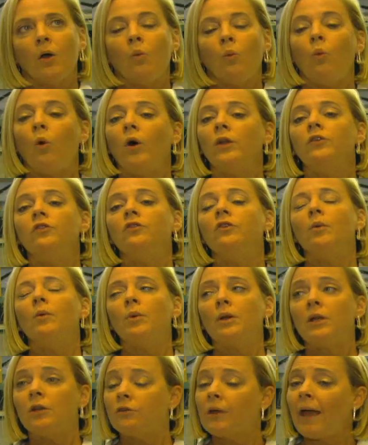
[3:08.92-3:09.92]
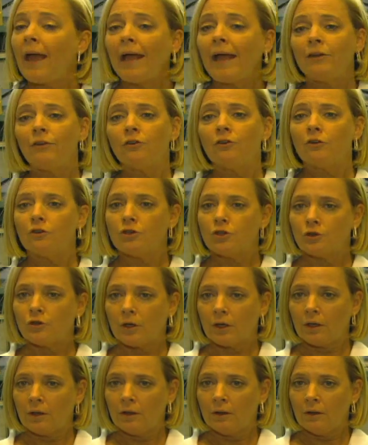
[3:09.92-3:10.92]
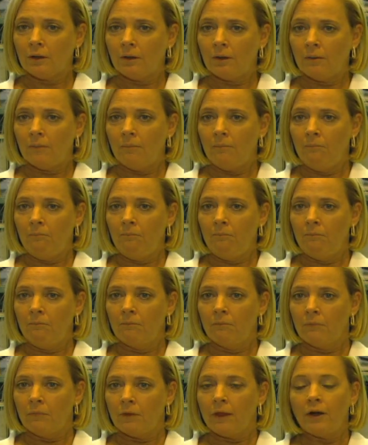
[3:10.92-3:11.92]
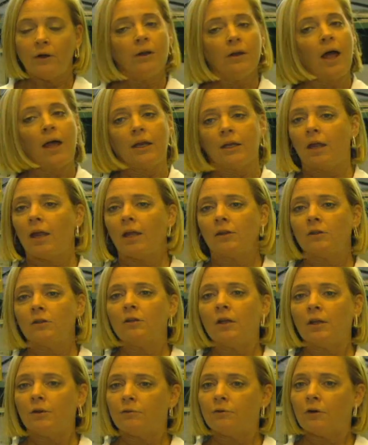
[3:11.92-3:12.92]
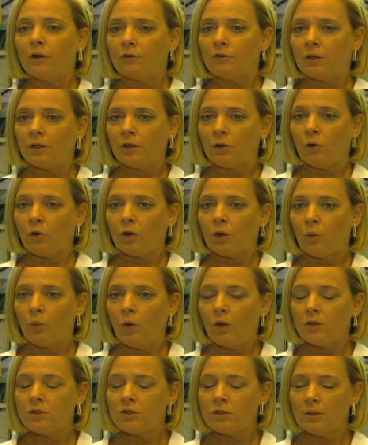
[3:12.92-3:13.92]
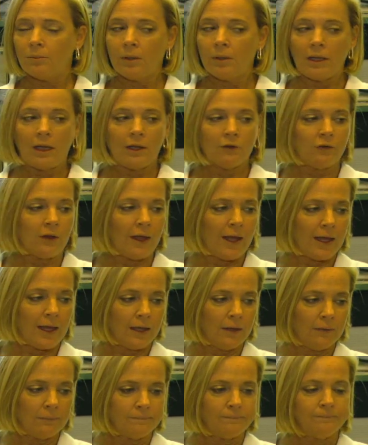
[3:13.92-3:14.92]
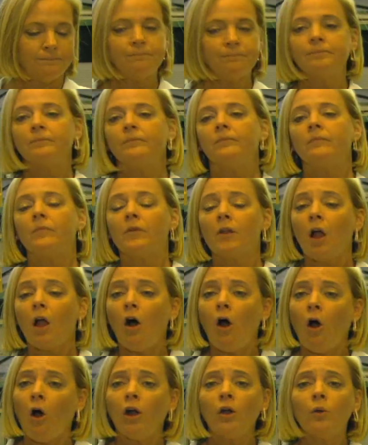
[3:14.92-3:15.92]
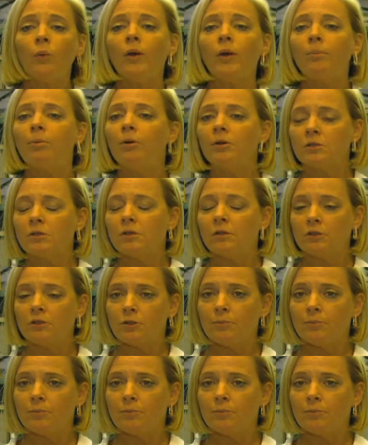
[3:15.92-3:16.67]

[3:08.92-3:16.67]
Once someone has had surgery, they're not a candidate for us any longer. Once somebody has had hardware put into their